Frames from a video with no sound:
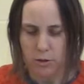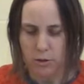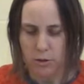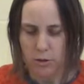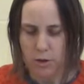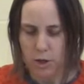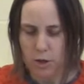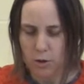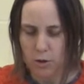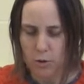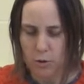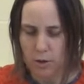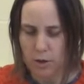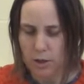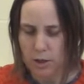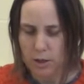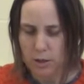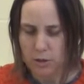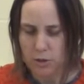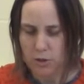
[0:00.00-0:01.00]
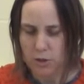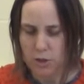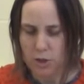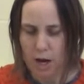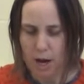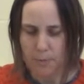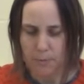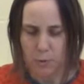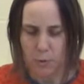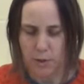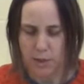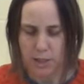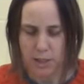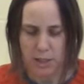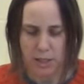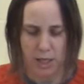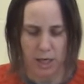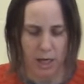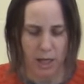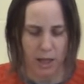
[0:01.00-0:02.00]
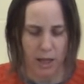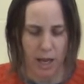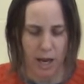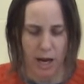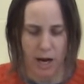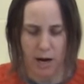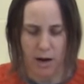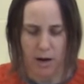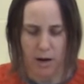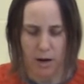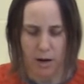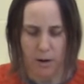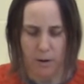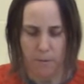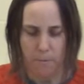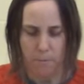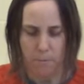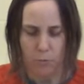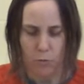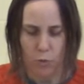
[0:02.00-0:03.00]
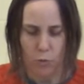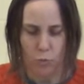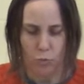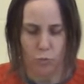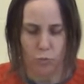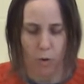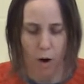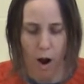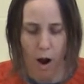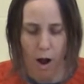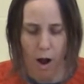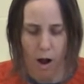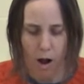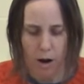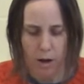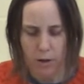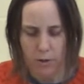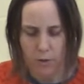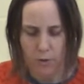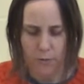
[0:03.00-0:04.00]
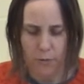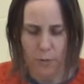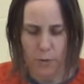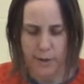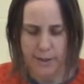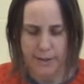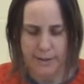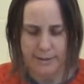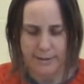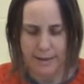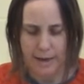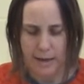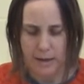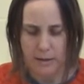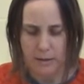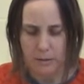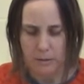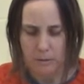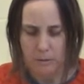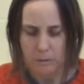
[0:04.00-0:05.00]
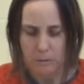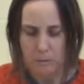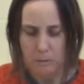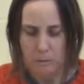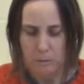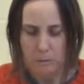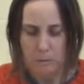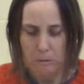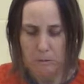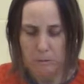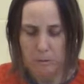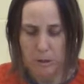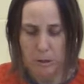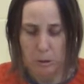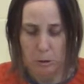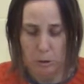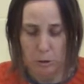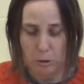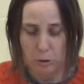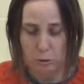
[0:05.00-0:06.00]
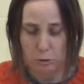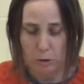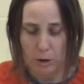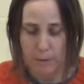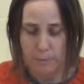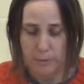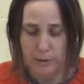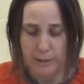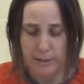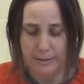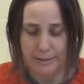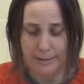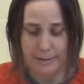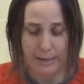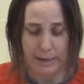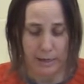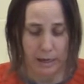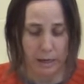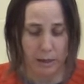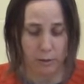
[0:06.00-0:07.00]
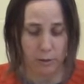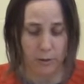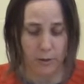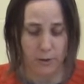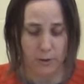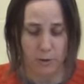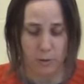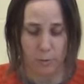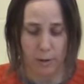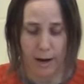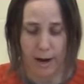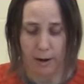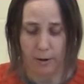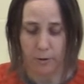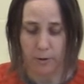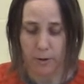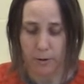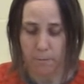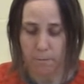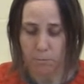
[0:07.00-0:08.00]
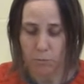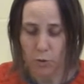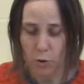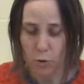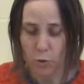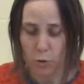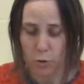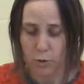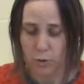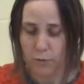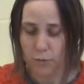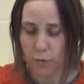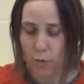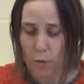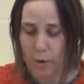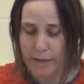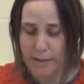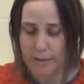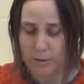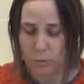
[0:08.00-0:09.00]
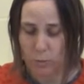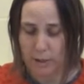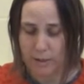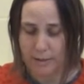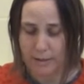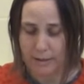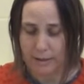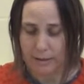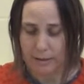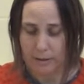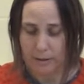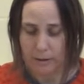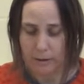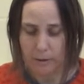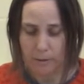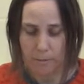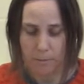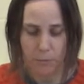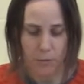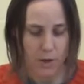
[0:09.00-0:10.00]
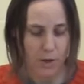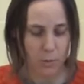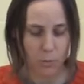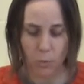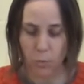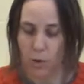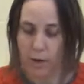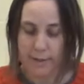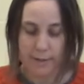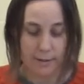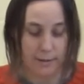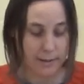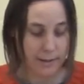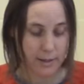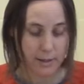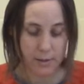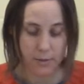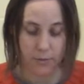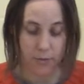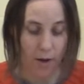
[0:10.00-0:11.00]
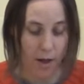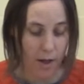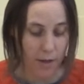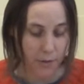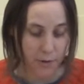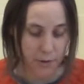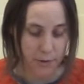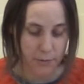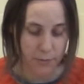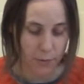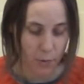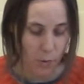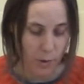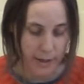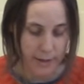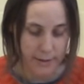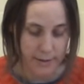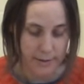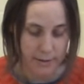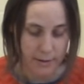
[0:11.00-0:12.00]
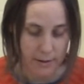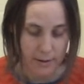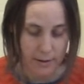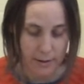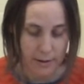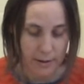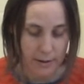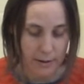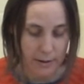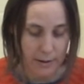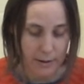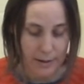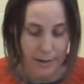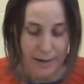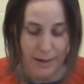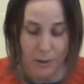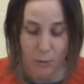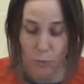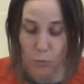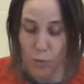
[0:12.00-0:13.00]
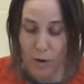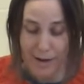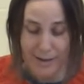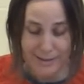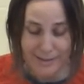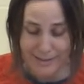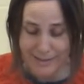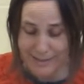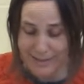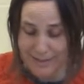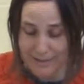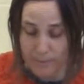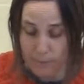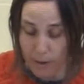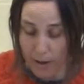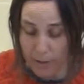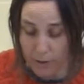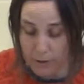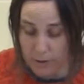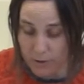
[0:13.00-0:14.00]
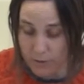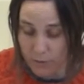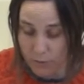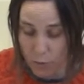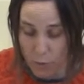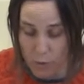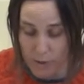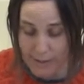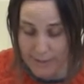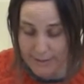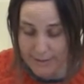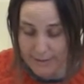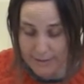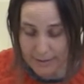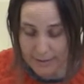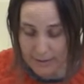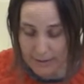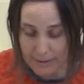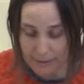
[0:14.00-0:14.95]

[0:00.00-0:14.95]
Theodore stopped with his stick in the air. "Wrong," the voice said. Theodore dropped his stick and looked around. Whose voice was it? It wasn't his father's voice. It wasn't his mother's voice.